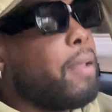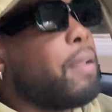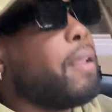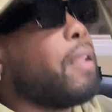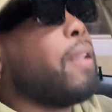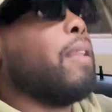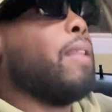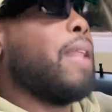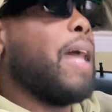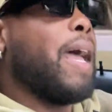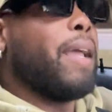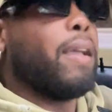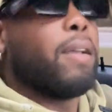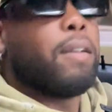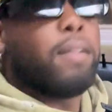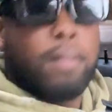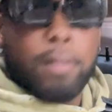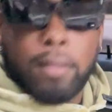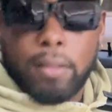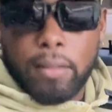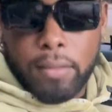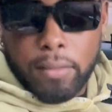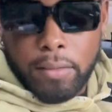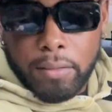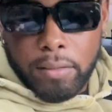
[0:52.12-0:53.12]
like,
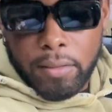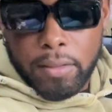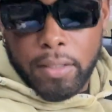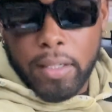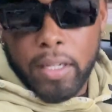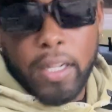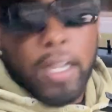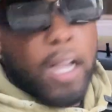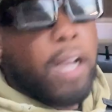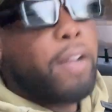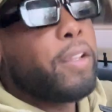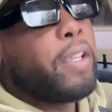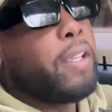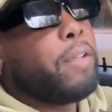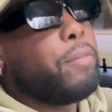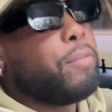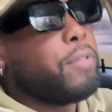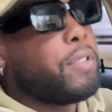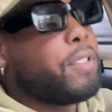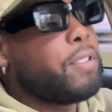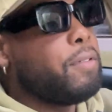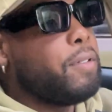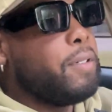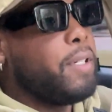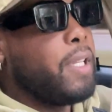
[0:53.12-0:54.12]
go get what
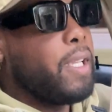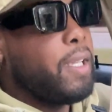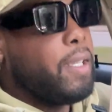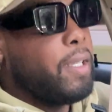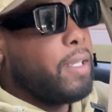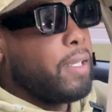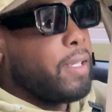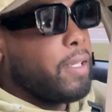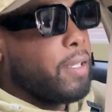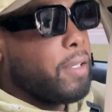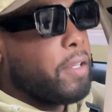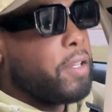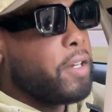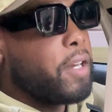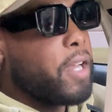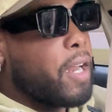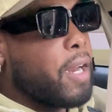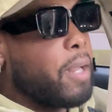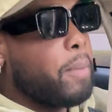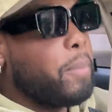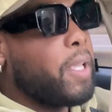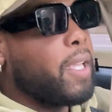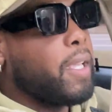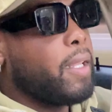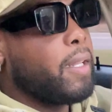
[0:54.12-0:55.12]
you need. You know what I
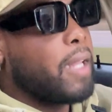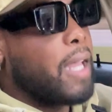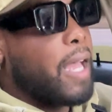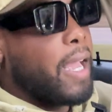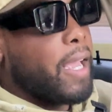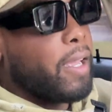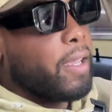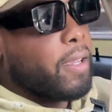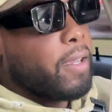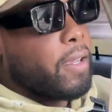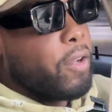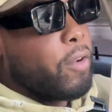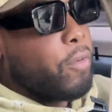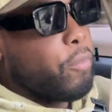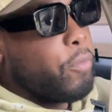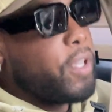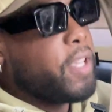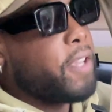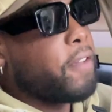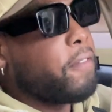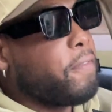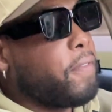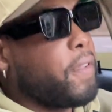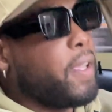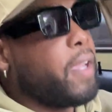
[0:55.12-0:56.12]
mean? Like, we
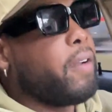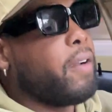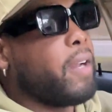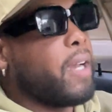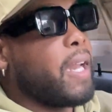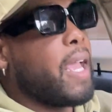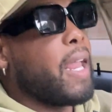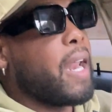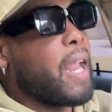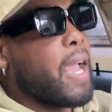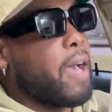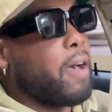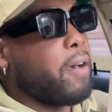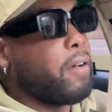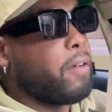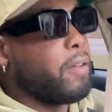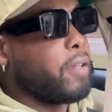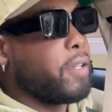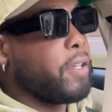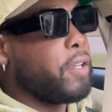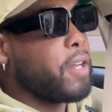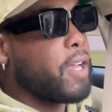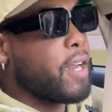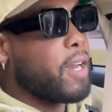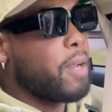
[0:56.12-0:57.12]
could figure that out.
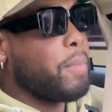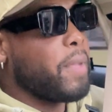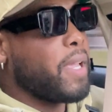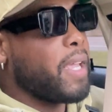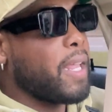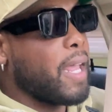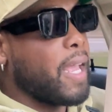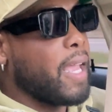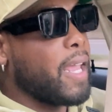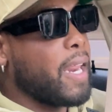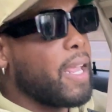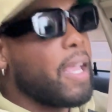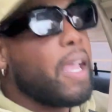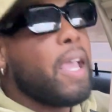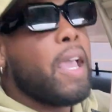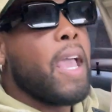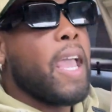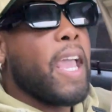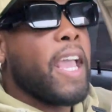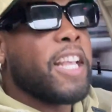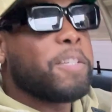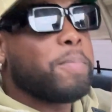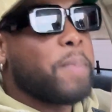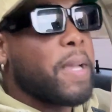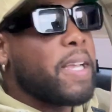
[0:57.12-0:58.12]
You know what I mean?
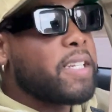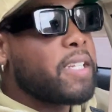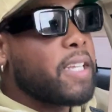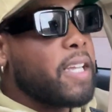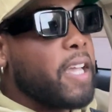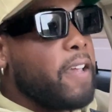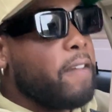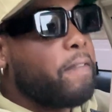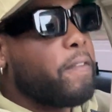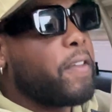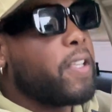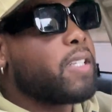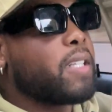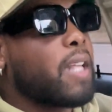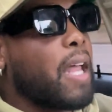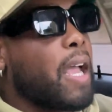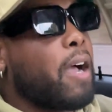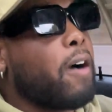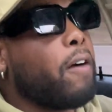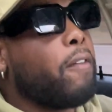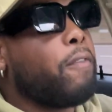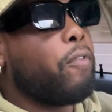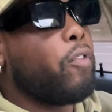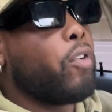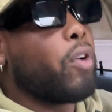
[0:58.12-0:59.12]
Especially if it's like
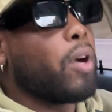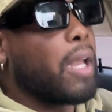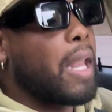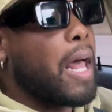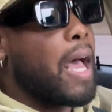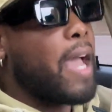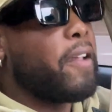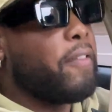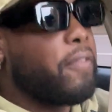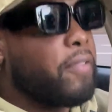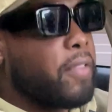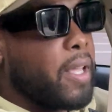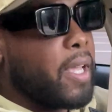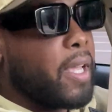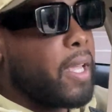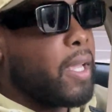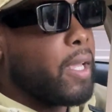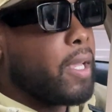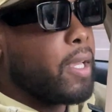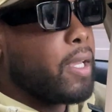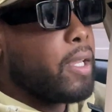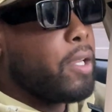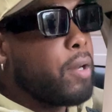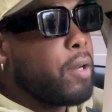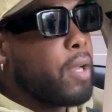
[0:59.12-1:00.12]
a for life
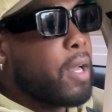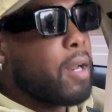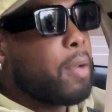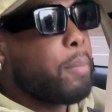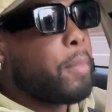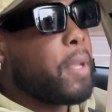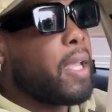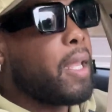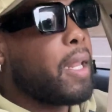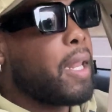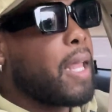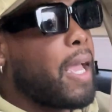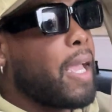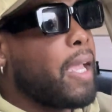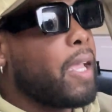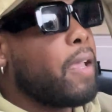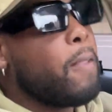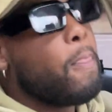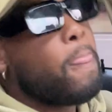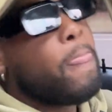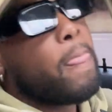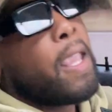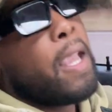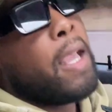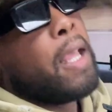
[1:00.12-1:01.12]
thing. You I mean? Like,
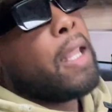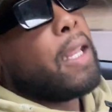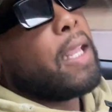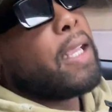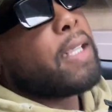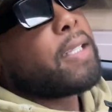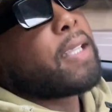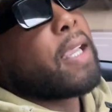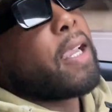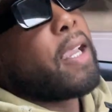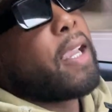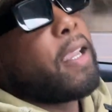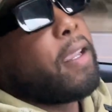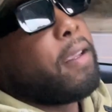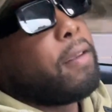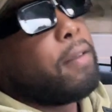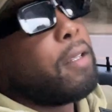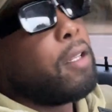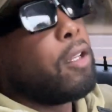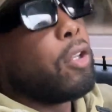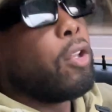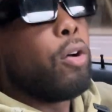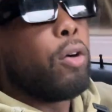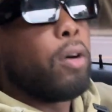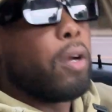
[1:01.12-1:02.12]
let's say,
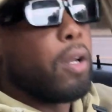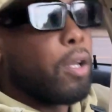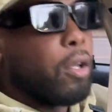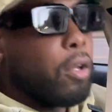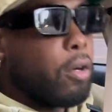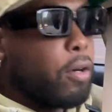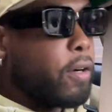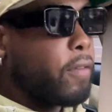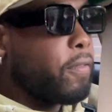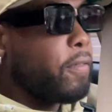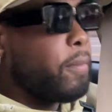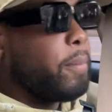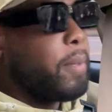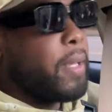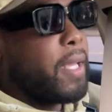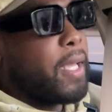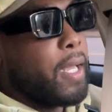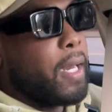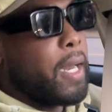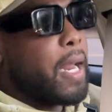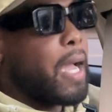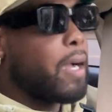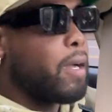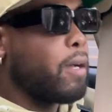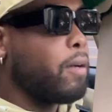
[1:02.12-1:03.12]
Lord forbid,
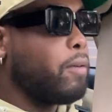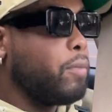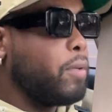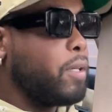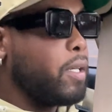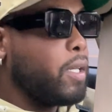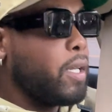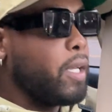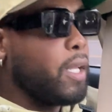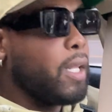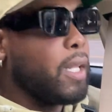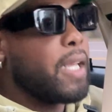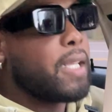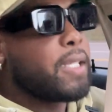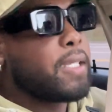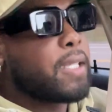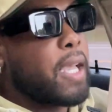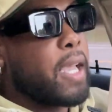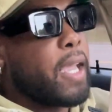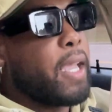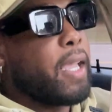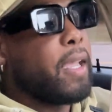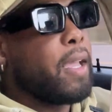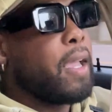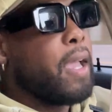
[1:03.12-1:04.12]
knock on wood. Let's
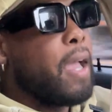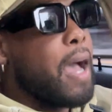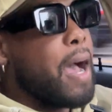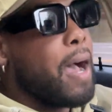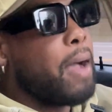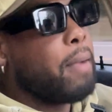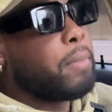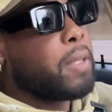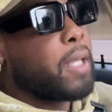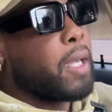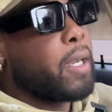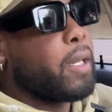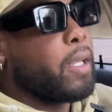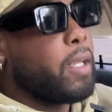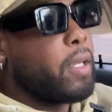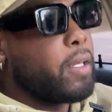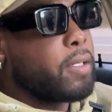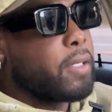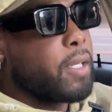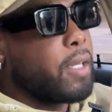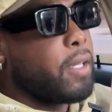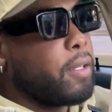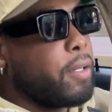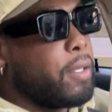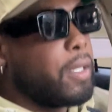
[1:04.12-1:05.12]
say I'm 30 years
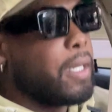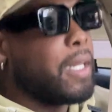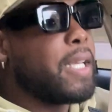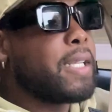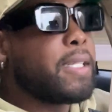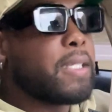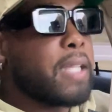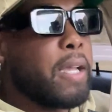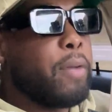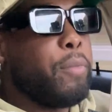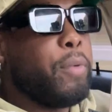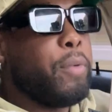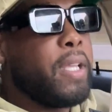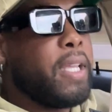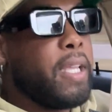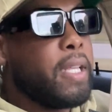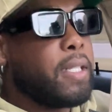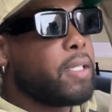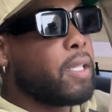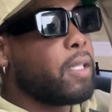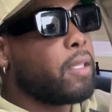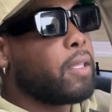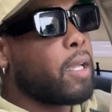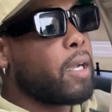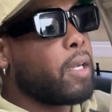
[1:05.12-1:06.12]
old. Let's say we get
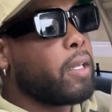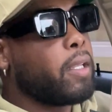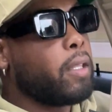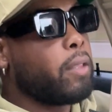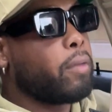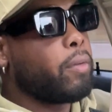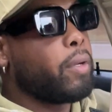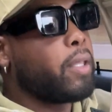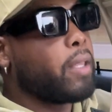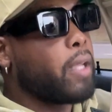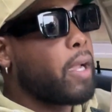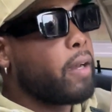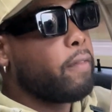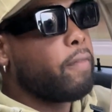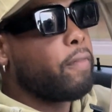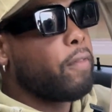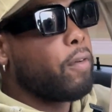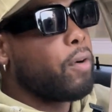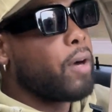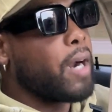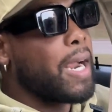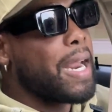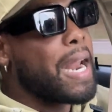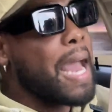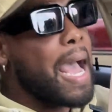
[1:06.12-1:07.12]
to 33,
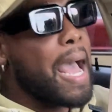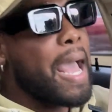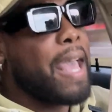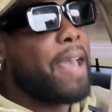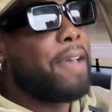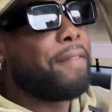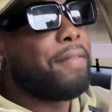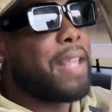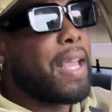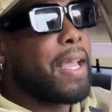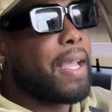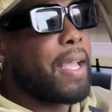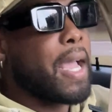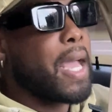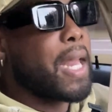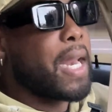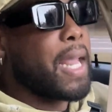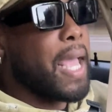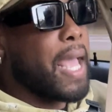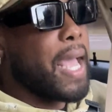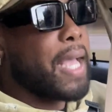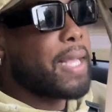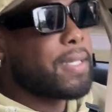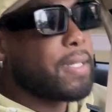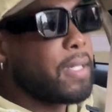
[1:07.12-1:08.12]
34, and I have that kind of
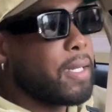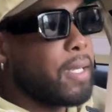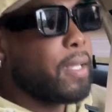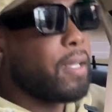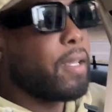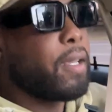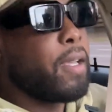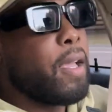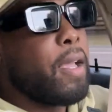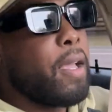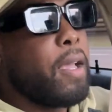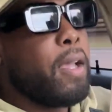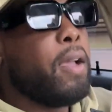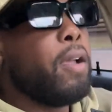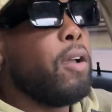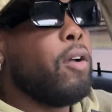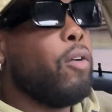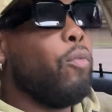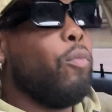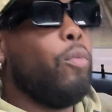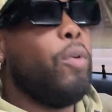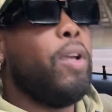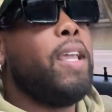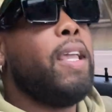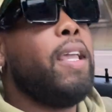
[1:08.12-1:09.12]
accident.
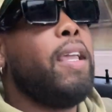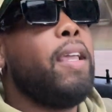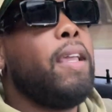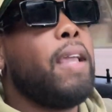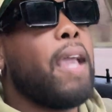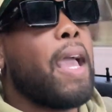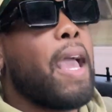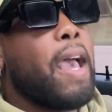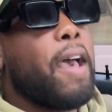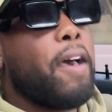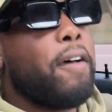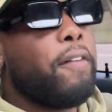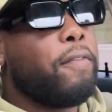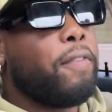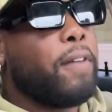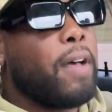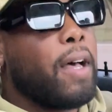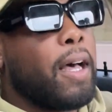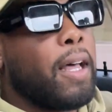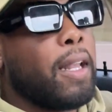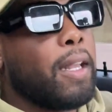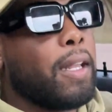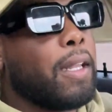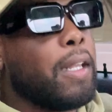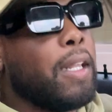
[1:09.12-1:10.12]
We have
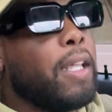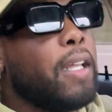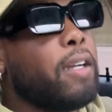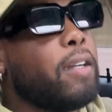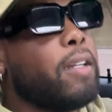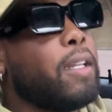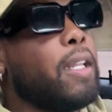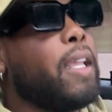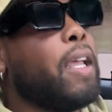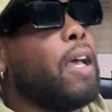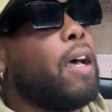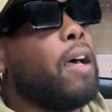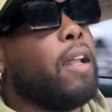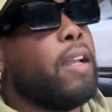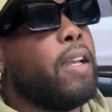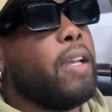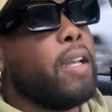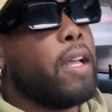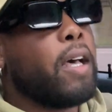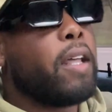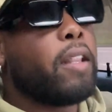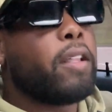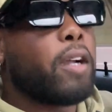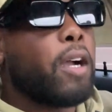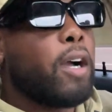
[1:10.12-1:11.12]
literally
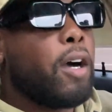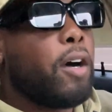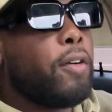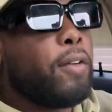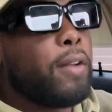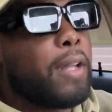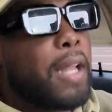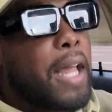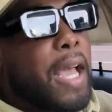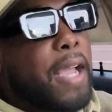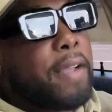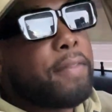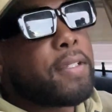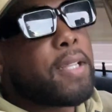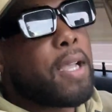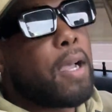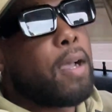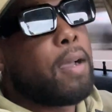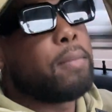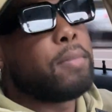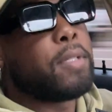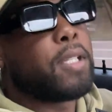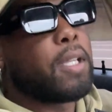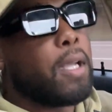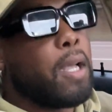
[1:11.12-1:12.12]
another whole
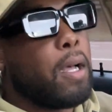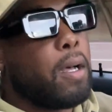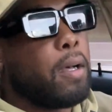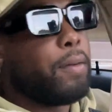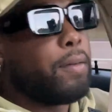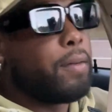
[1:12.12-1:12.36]
lifetime to go.